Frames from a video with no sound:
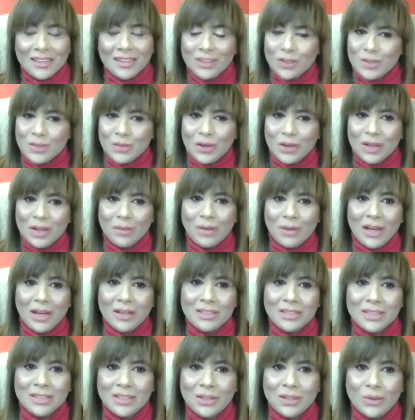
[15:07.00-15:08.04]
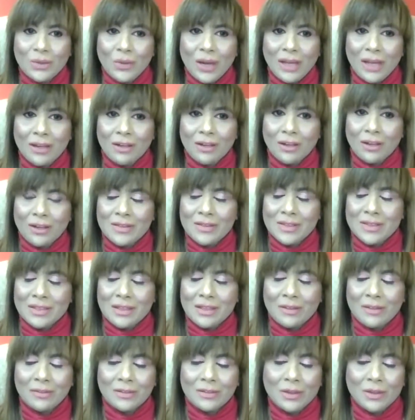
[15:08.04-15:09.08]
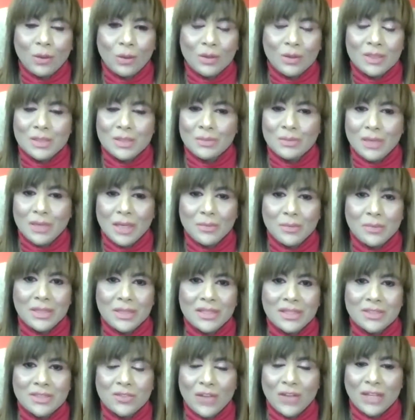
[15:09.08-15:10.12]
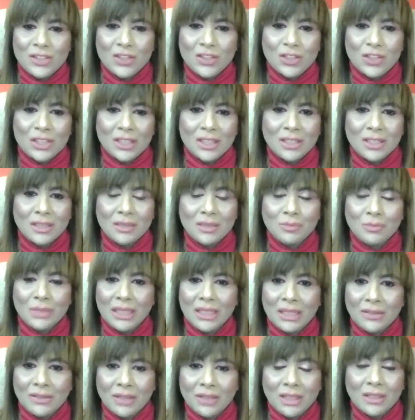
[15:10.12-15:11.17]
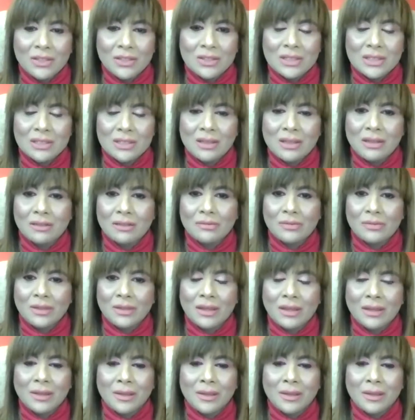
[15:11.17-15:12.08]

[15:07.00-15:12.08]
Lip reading: you spoke about quite a lot of stuff: goals, purpose, strategy, believing in yourself.